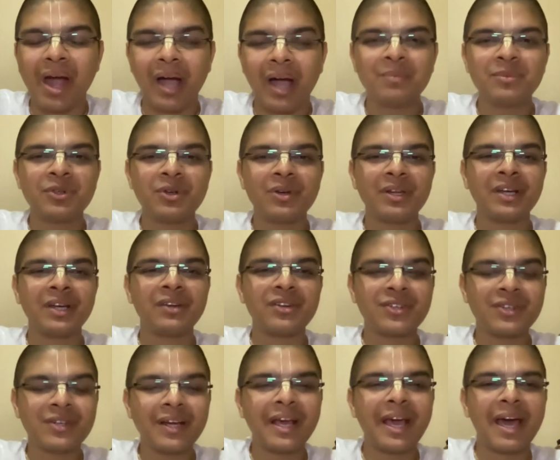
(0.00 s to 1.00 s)
I'm sorry,
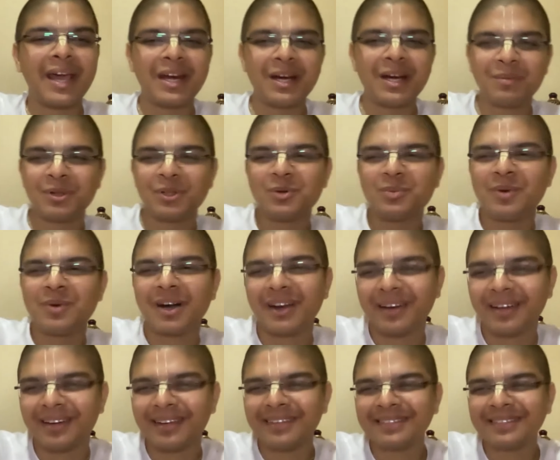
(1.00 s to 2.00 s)
Krishna carried
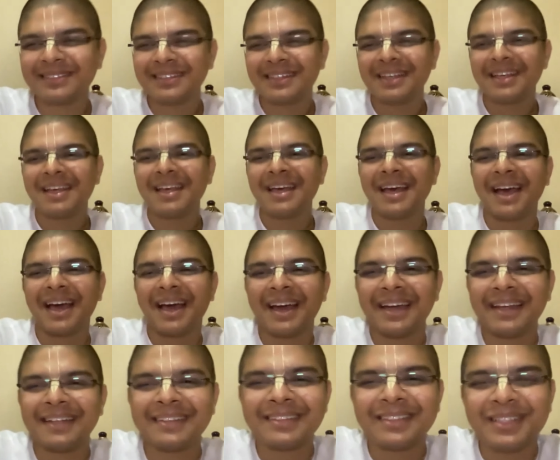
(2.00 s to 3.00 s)
Madhumangal,
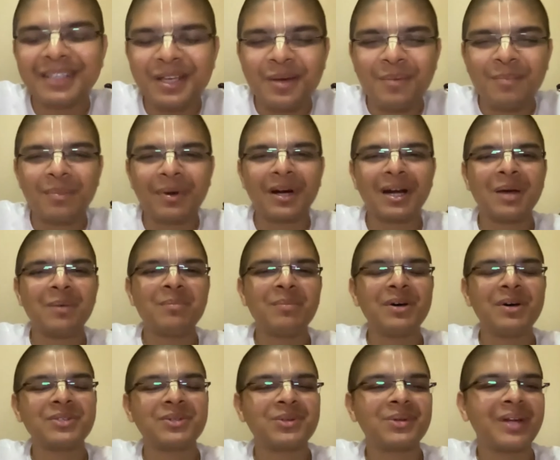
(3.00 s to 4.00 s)
and
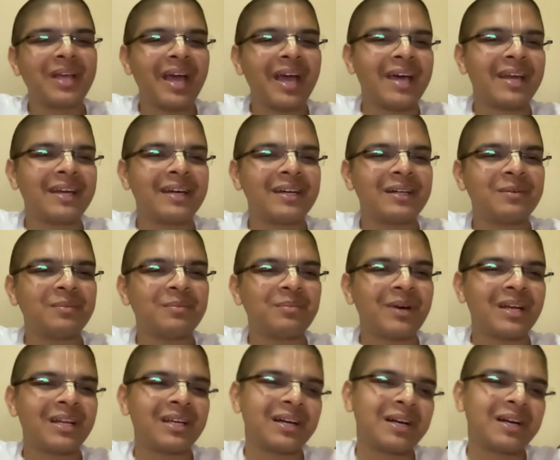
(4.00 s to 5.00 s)
Pralambasur carried
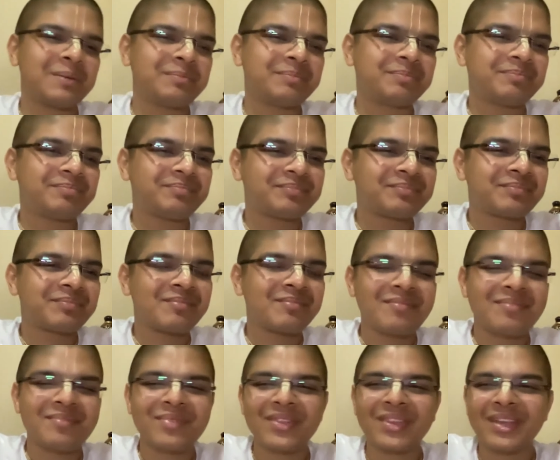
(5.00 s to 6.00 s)
Balaram.
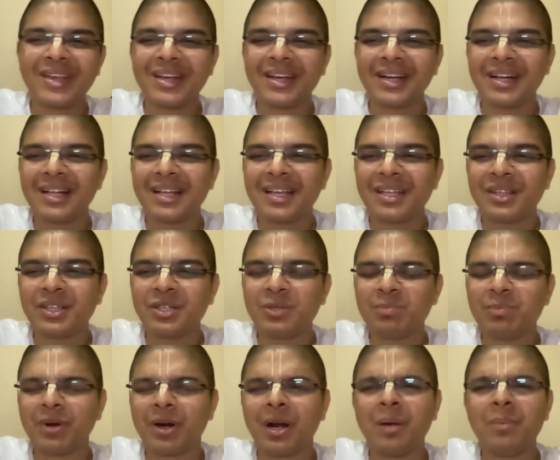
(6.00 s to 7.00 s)
This
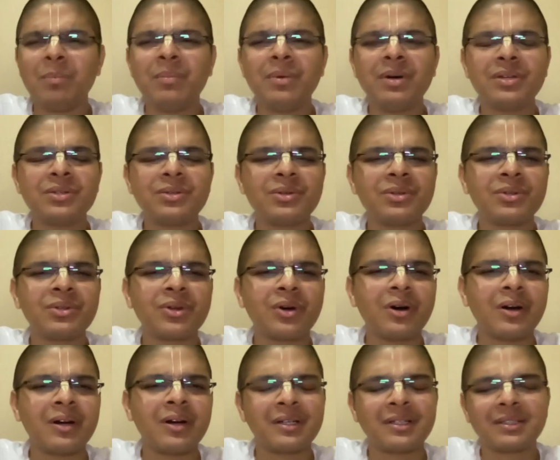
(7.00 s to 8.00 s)
Pralambasur
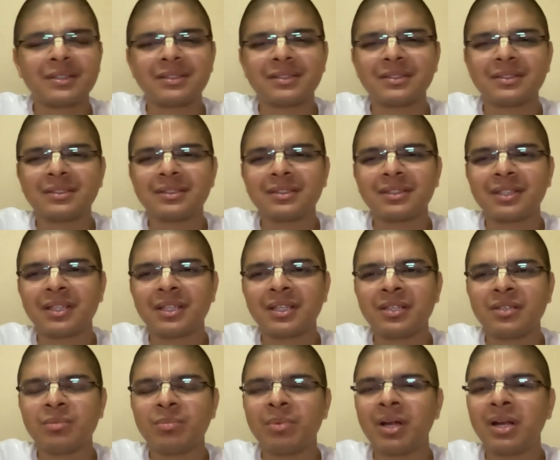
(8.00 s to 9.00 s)
thought
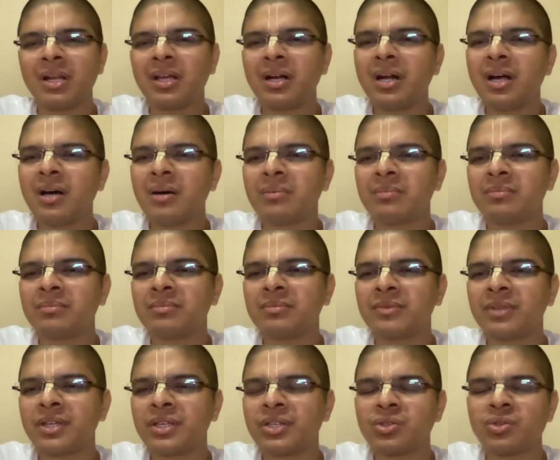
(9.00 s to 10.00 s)
this Balaram
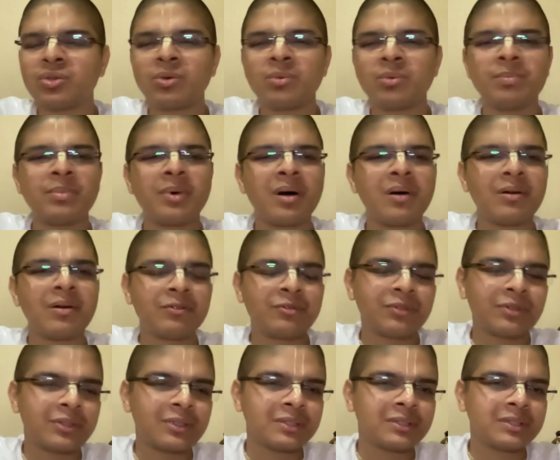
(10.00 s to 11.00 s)
is so
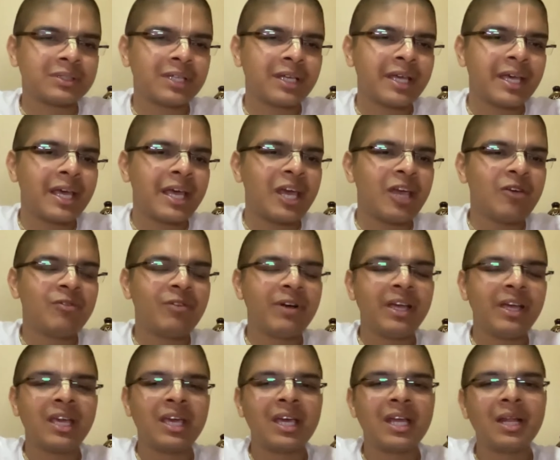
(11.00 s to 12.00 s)
powerful. If
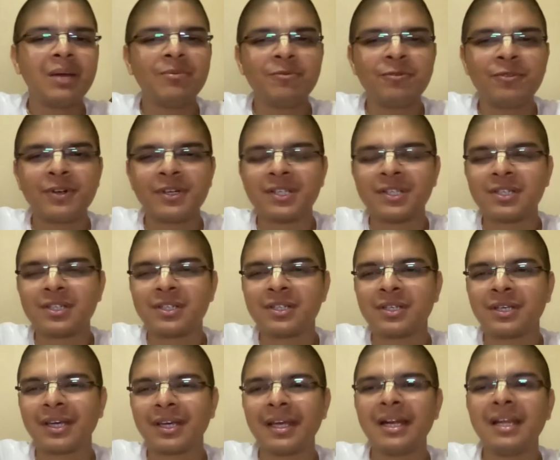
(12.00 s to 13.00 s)
I kill him first,
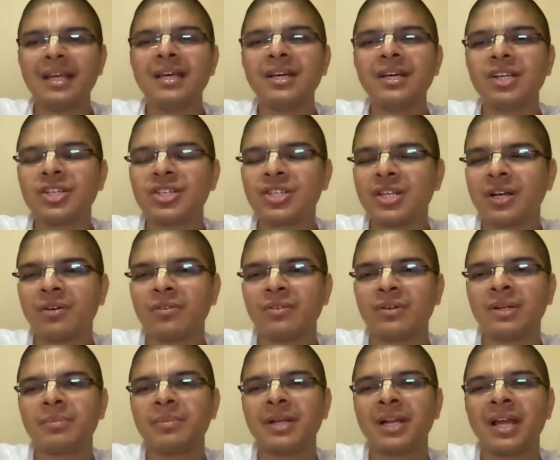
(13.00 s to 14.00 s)
killing Krishna
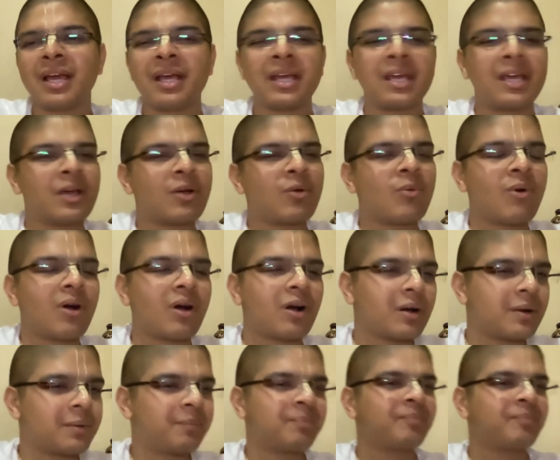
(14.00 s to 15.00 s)
will be like cakewalk.